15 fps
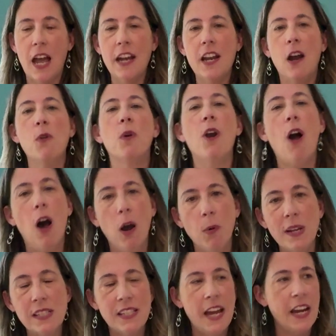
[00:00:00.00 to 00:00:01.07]
I know we're
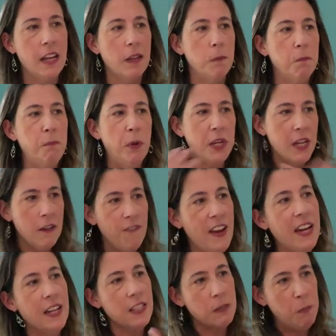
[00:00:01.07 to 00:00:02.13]
always saying book in
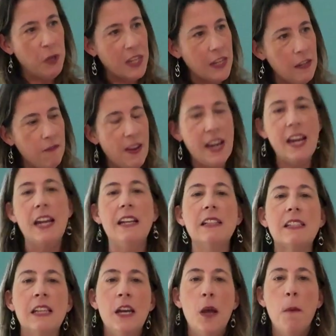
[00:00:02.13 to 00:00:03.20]
advance,
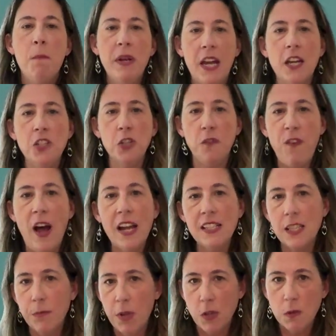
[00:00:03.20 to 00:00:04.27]
because you'll find
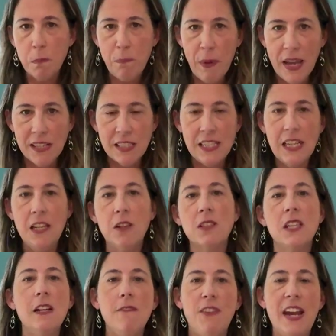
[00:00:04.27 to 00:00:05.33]
some of those best deals
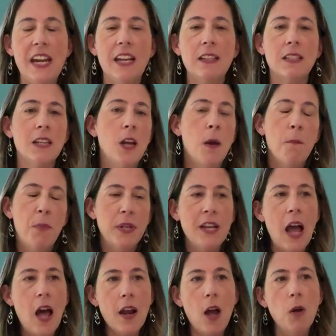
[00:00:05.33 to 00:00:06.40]
in advance. But
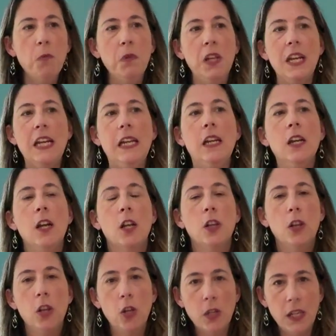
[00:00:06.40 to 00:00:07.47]
not only
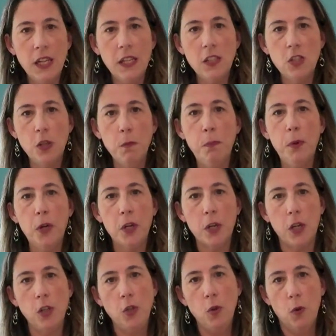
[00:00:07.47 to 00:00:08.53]
looking to book
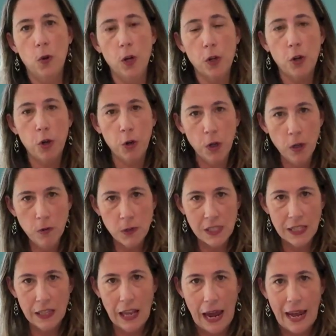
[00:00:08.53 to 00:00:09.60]
your cruise
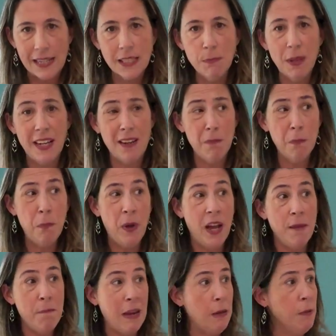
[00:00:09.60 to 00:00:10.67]
at last minute,
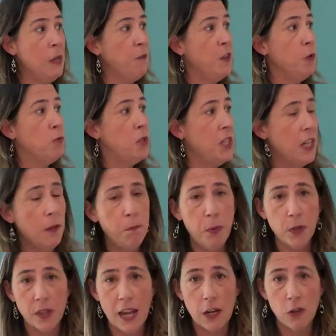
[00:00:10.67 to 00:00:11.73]
but maybe if you did
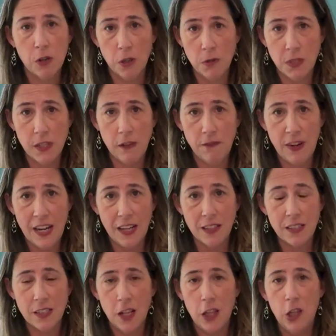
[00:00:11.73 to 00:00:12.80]
book that cruise in
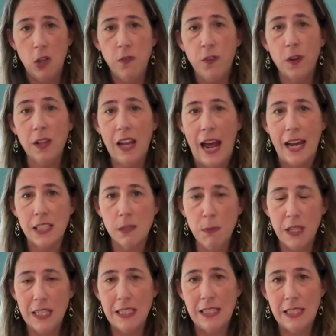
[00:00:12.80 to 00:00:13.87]
advance, look for last
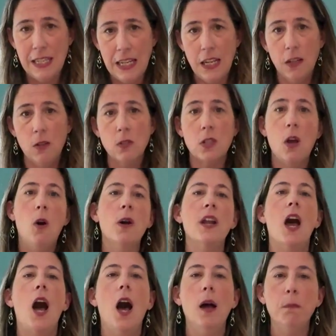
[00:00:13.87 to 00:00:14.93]
minute deals on
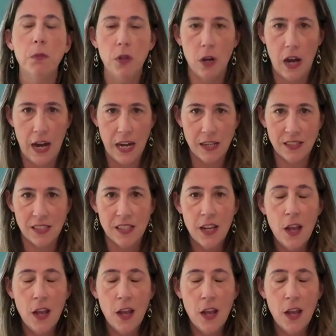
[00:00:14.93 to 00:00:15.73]
upgrades.